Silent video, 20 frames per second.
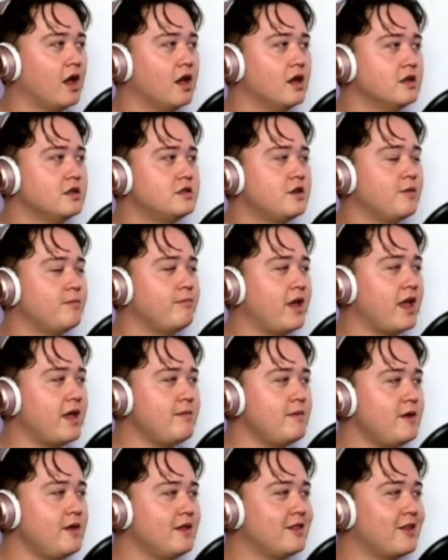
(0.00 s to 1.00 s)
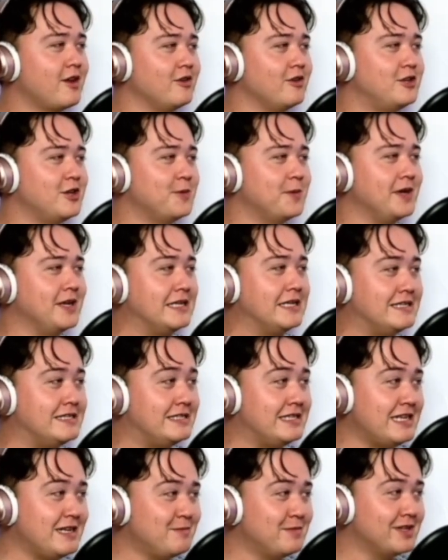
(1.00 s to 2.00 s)
So maybe they're doing
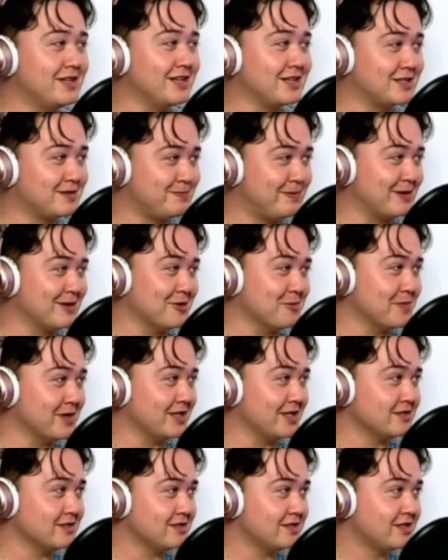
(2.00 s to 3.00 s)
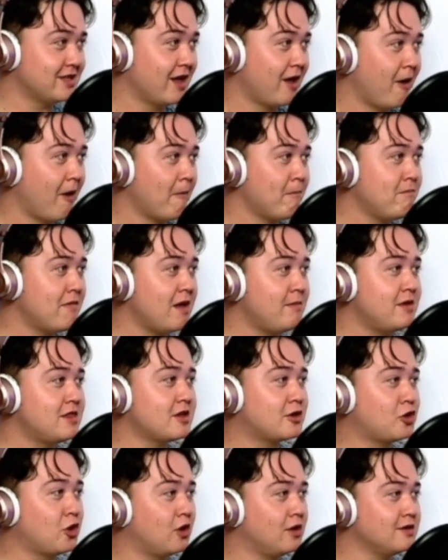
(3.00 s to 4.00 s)
demon experiments. Maybe the
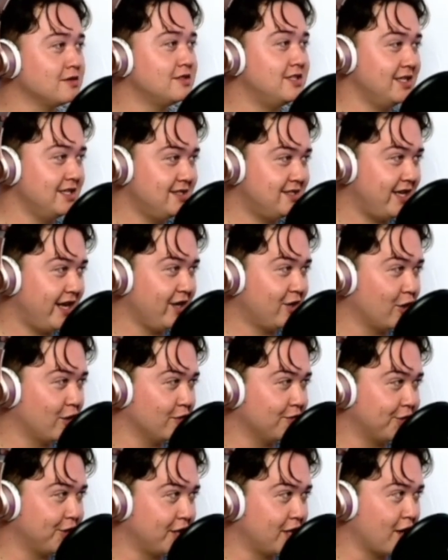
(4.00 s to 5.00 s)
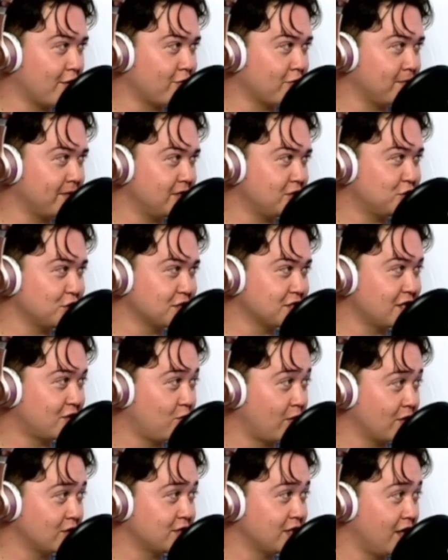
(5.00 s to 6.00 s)
cult did take over the government, just like
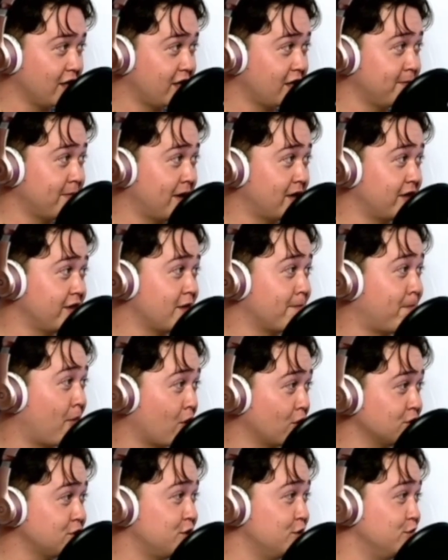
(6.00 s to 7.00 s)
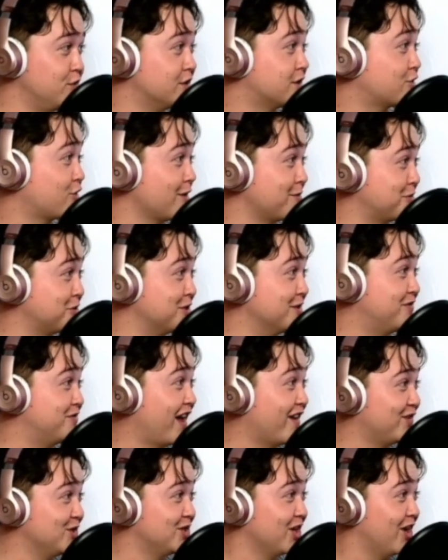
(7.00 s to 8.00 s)
we were talking about in the part 2 description of
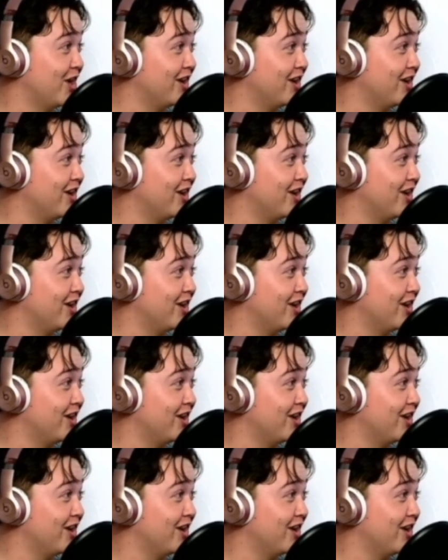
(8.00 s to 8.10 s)
Devil Dog.